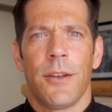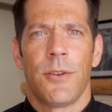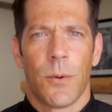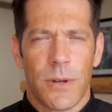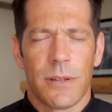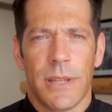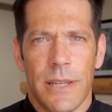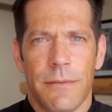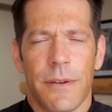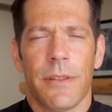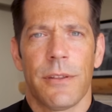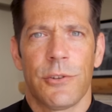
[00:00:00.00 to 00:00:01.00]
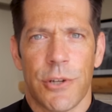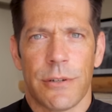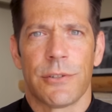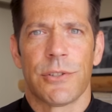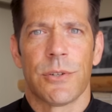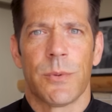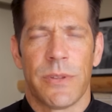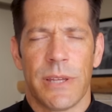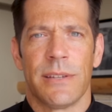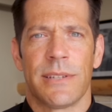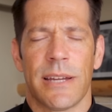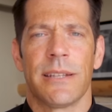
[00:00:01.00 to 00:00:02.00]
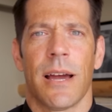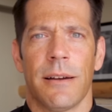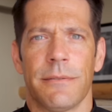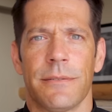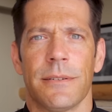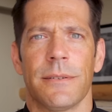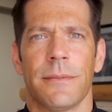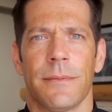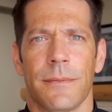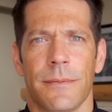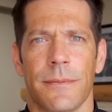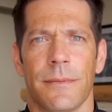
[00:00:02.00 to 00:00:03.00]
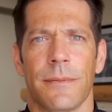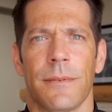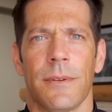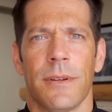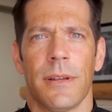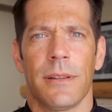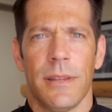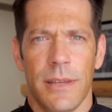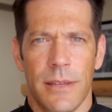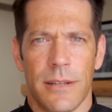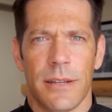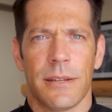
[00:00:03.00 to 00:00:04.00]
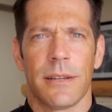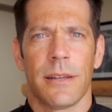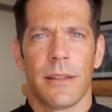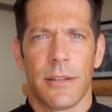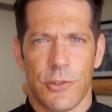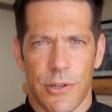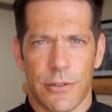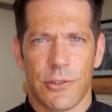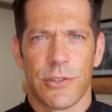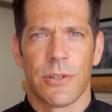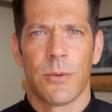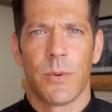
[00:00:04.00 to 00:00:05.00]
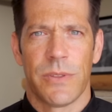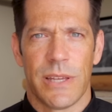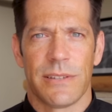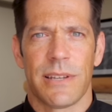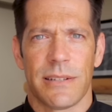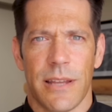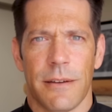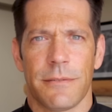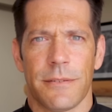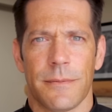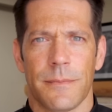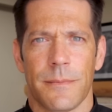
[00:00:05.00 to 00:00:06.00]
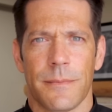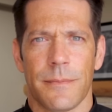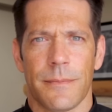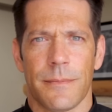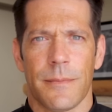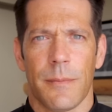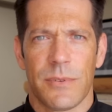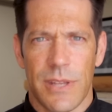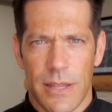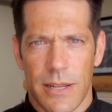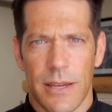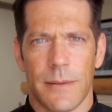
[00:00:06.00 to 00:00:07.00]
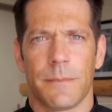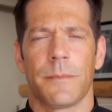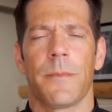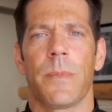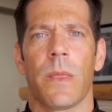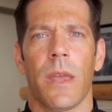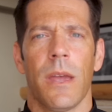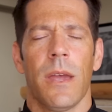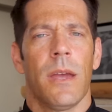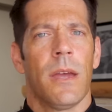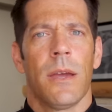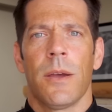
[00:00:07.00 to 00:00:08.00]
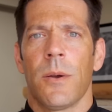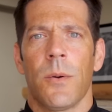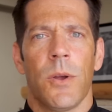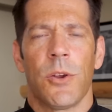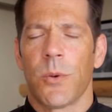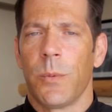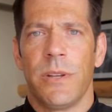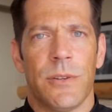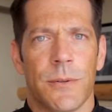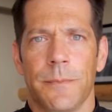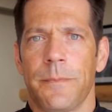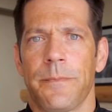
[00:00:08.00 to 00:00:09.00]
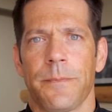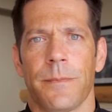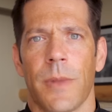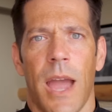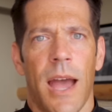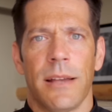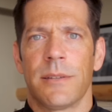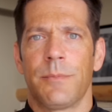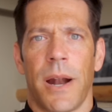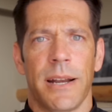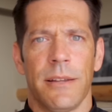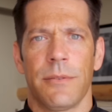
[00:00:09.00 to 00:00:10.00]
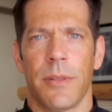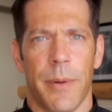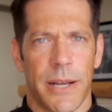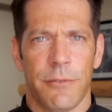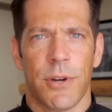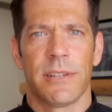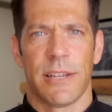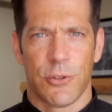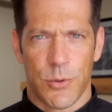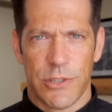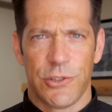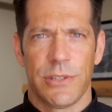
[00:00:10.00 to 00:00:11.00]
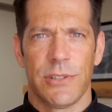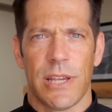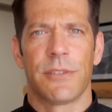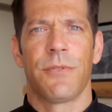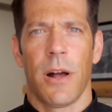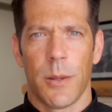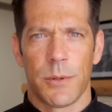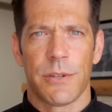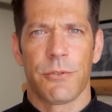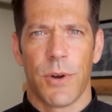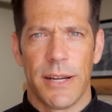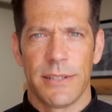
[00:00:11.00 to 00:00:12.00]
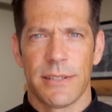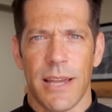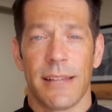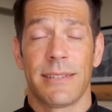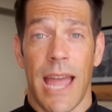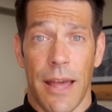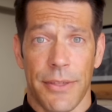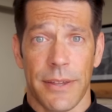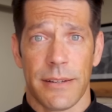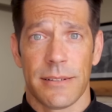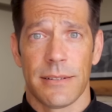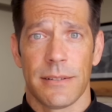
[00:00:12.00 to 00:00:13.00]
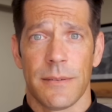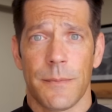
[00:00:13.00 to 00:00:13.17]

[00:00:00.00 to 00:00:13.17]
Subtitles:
Don't leave the church when things get tough. Lead the church when things get tough. Say that again. Here's what we do. As the body of Christ, as Christians, as followers of Christ, as Catholics,